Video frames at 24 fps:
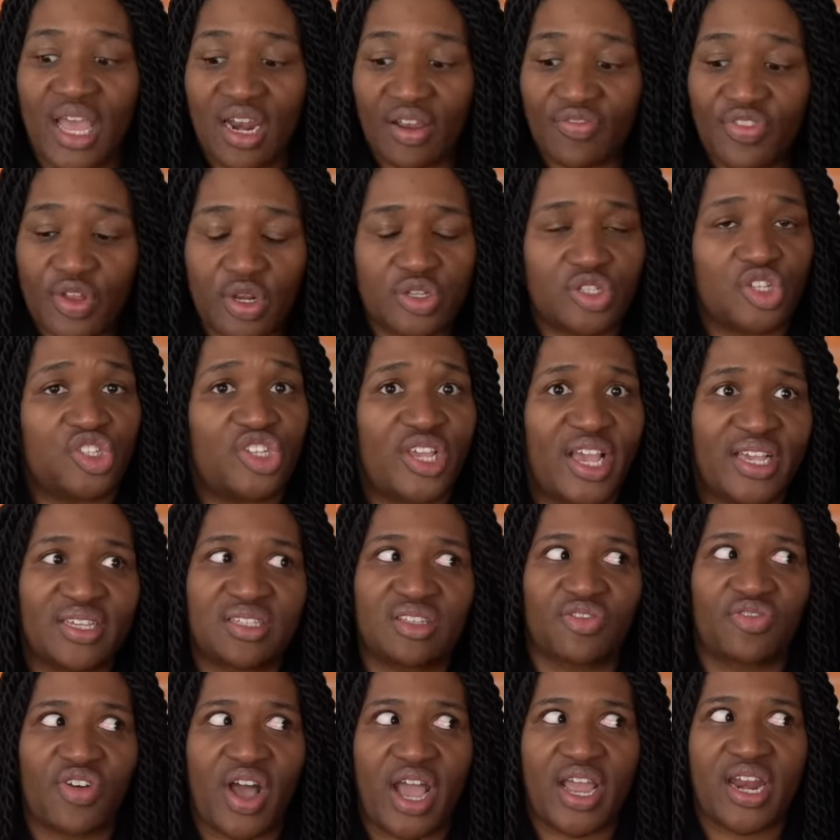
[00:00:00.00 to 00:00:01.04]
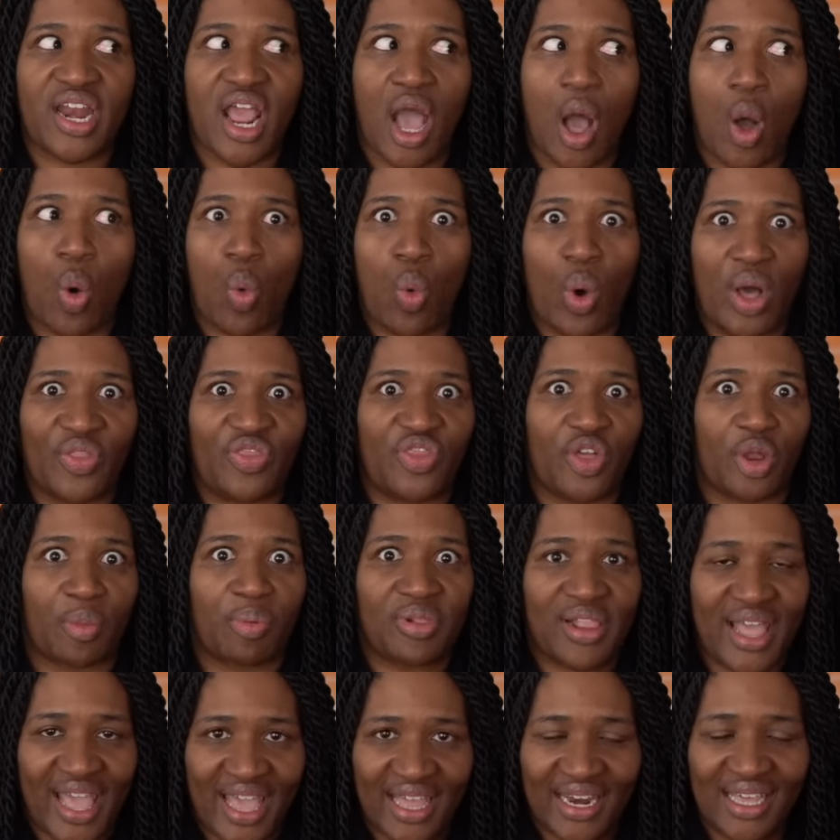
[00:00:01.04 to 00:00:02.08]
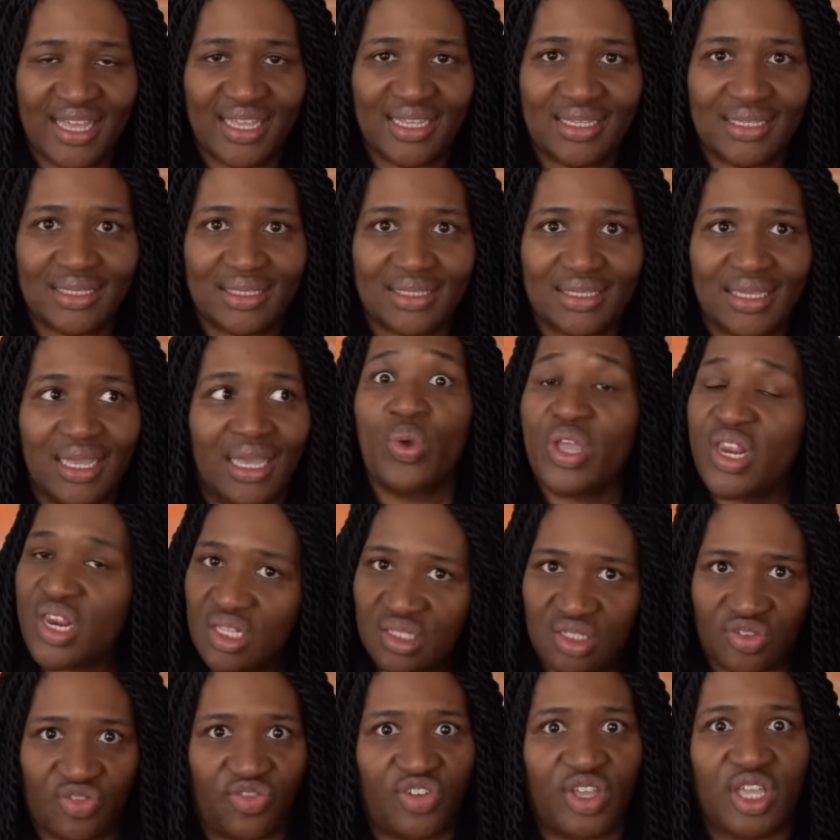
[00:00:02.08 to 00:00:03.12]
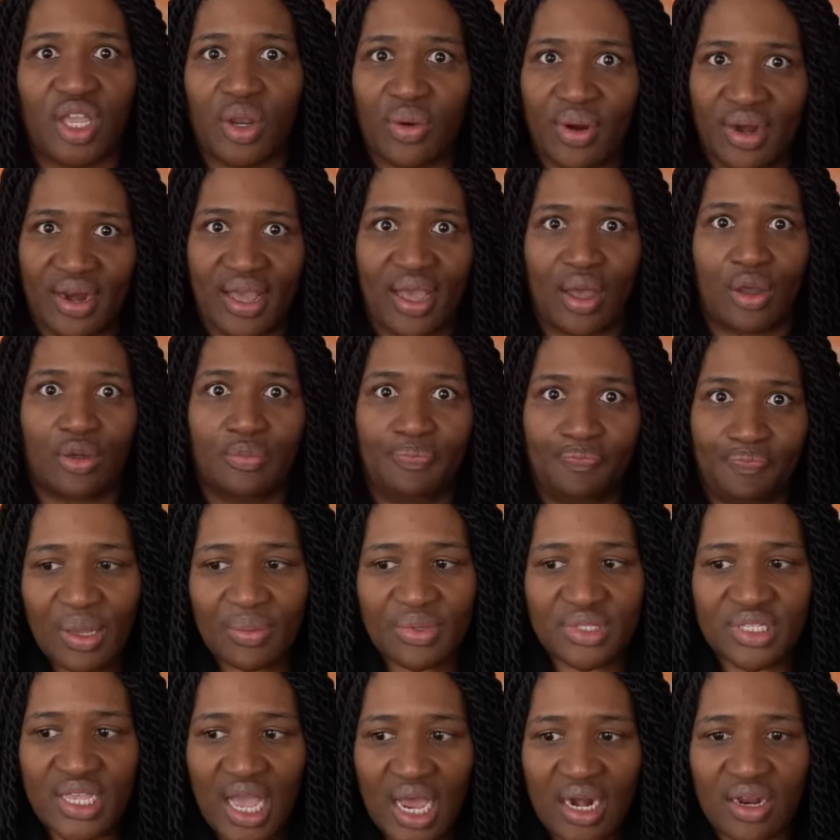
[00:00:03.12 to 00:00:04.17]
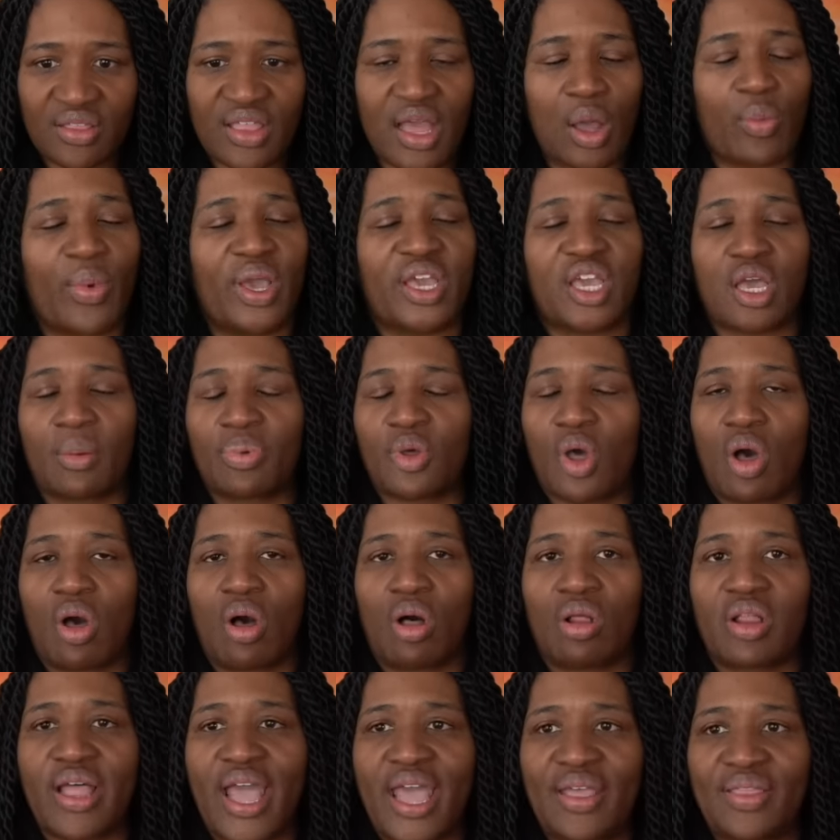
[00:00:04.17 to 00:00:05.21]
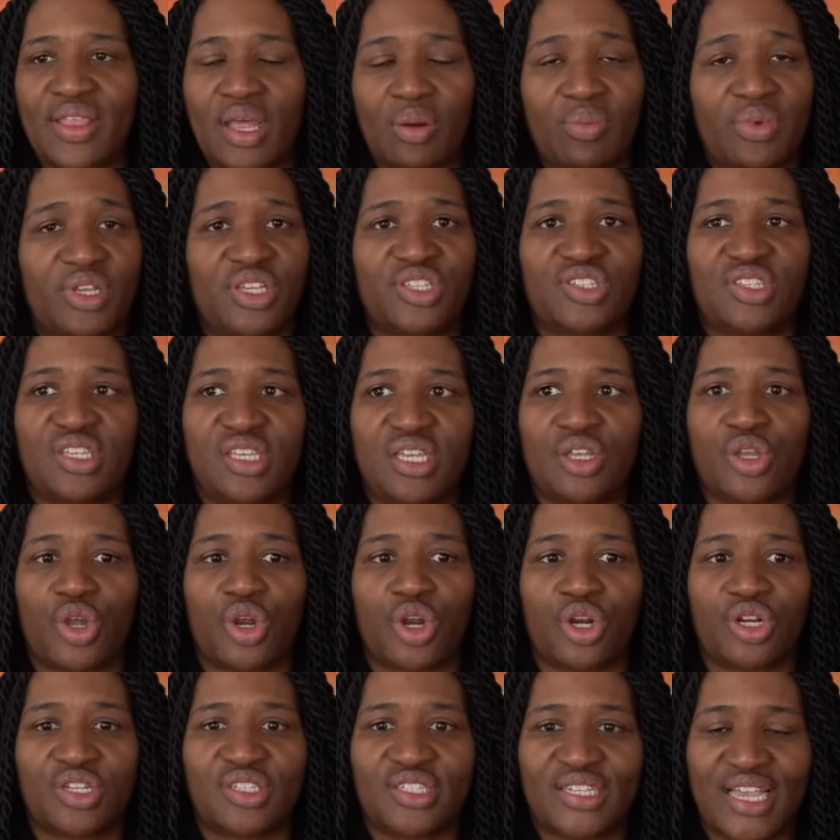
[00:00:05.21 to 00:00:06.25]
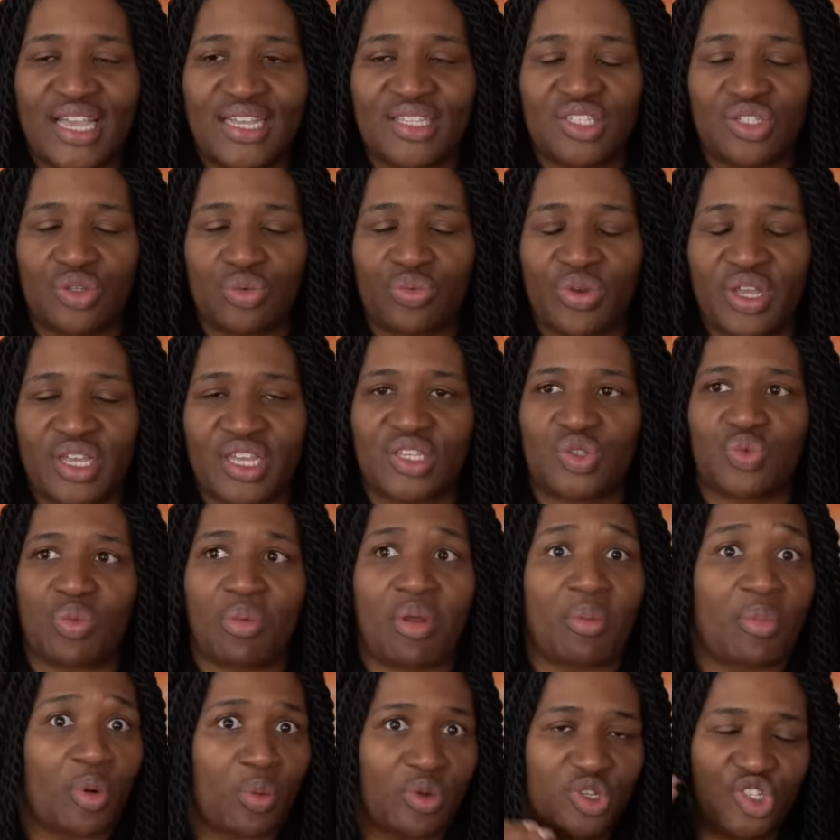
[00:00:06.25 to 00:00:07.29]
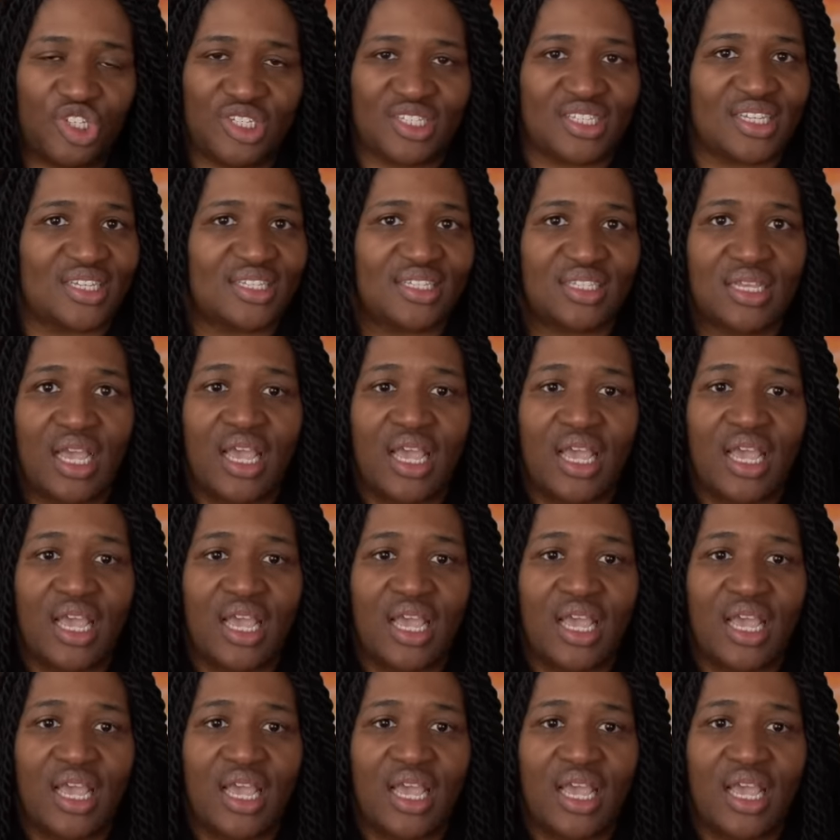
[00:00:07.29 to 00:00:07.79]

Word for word: And if there's a chance to find out what their plan is, we need to figure it out. It was kind of that wake up call. And then we see her say to Rick, because remember when she says